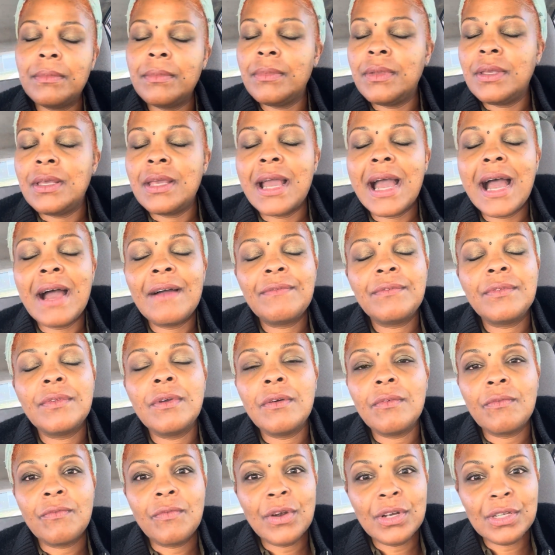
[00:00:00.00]
You have,
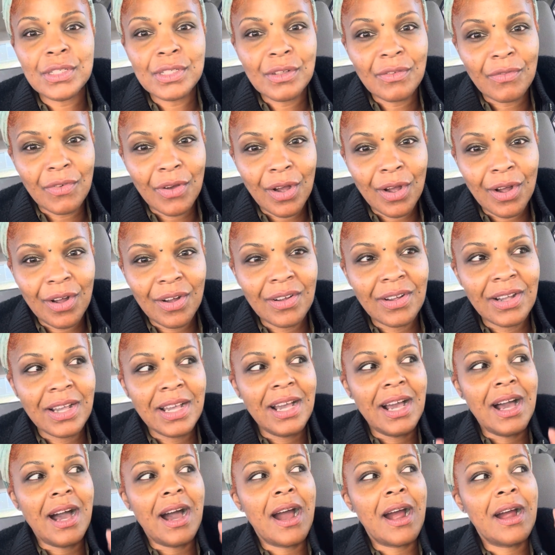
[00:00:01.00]
first of all,
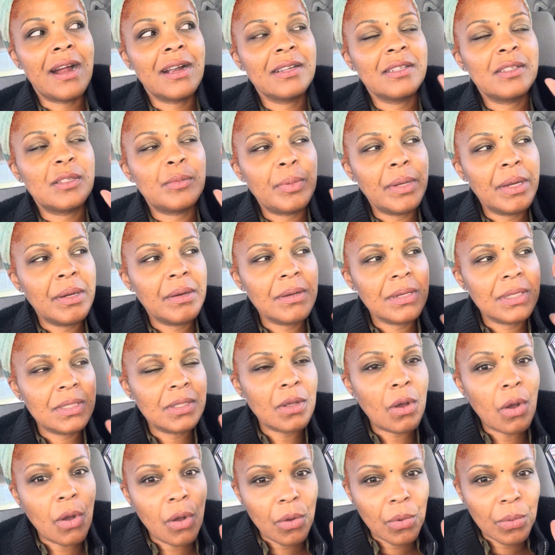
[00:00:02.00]
our spirits
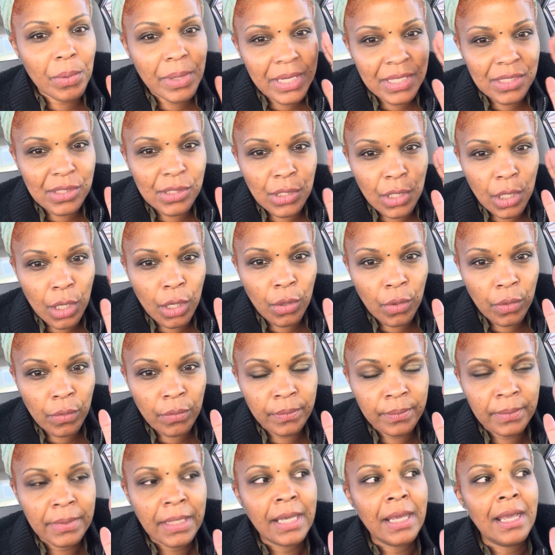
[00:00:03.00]
always know.
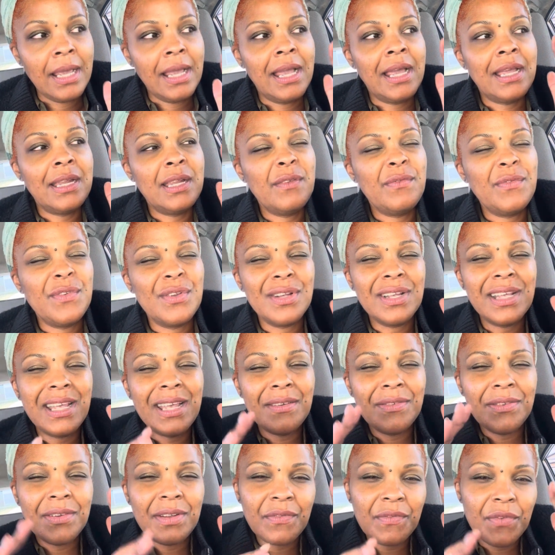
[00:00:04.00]
And if you're,
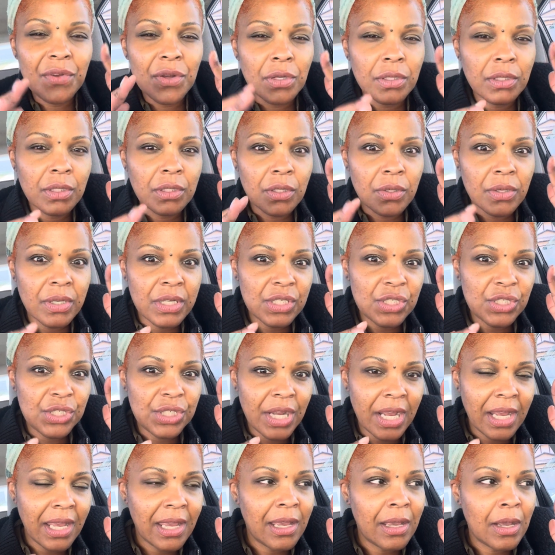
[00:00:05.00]
even if you're a little
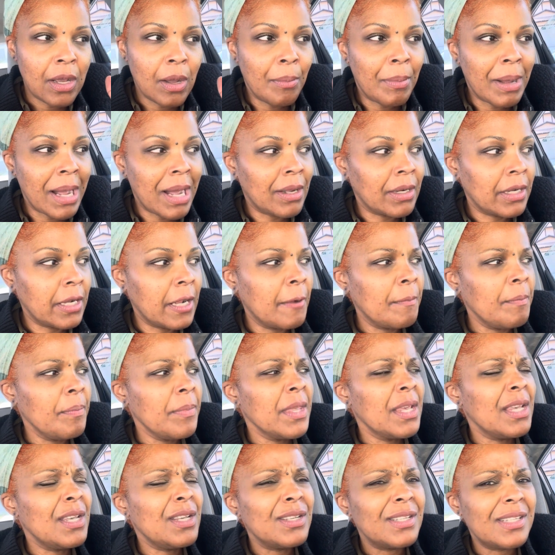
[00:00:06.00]
unshaky about it,
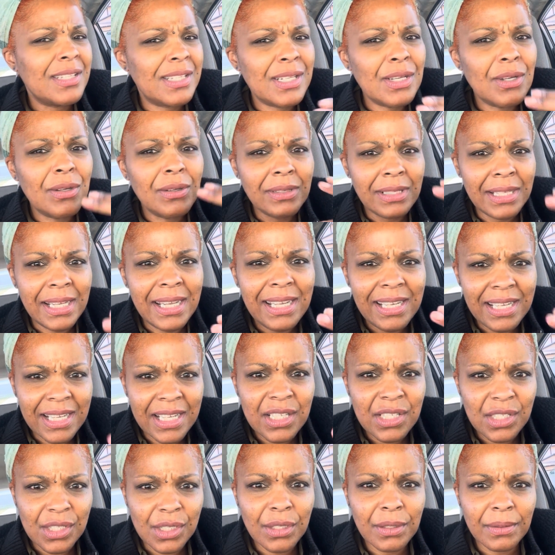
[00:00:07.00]
you still lean
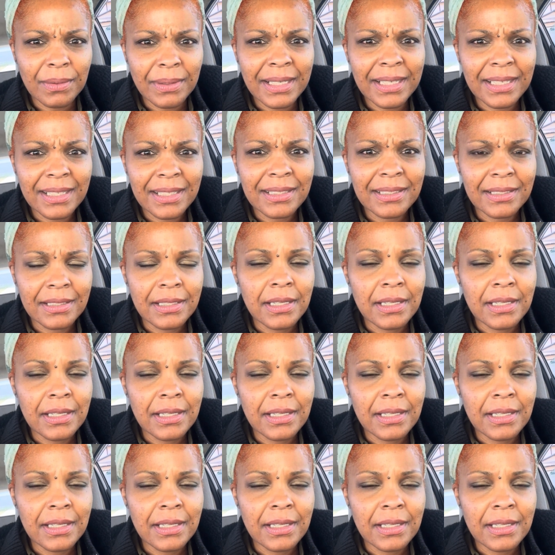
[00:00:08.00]
into it.